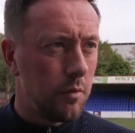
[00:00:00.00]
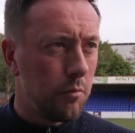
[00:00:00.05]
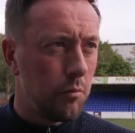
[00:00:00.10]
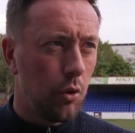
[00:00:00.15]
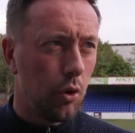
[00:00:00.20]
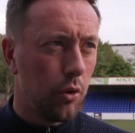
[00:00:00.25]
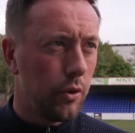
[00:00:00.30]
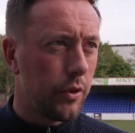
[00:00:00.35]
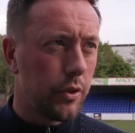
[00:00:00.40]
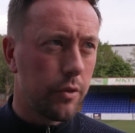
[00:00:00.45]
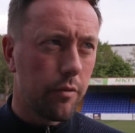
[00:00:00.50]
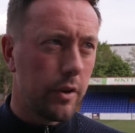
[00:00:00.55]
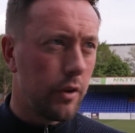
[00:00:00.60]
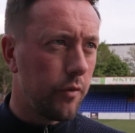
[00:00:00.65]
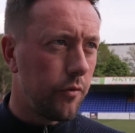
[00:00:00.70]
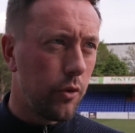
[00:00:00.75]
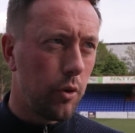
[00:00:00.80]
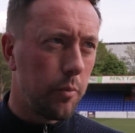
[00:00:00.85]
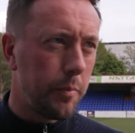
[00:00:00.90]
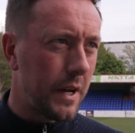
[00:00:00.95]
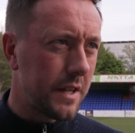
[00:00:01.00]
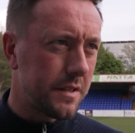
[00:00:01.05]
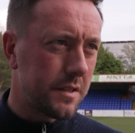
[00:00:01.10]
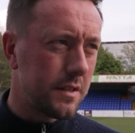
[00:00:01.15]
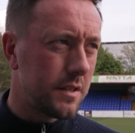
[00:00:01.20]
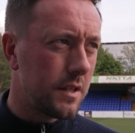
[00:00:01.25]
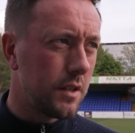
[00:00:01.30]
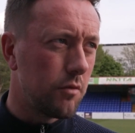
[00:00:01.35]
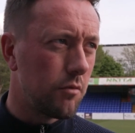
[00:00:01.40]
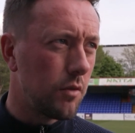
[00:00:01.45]
more than three or four
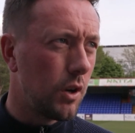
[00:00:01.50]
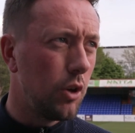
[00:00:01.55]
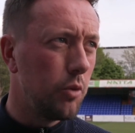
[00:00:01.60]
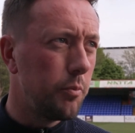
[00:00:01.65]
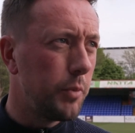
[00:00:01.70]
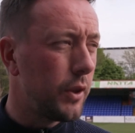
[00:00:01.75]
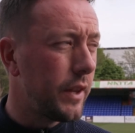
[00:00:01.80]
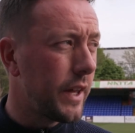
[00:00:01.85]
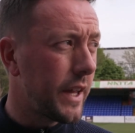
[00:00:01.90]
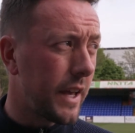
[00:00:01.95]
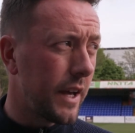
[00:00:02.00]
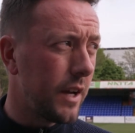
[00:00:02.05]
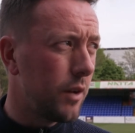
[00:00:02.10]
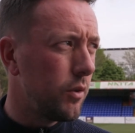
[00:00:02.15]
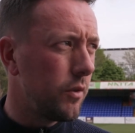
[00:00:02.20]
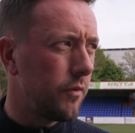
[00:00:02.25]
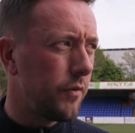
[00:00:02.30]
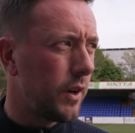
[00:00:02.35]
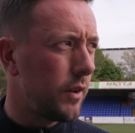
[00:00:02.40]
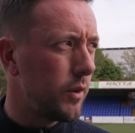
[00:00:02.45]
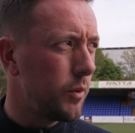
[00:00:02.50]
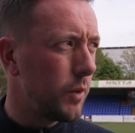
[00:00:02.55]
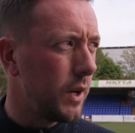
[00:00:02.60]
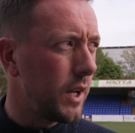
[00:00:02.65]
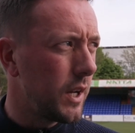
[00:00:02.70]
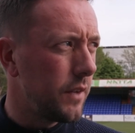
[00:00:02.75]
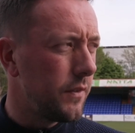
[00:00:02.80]
passes in a row, but they counted very well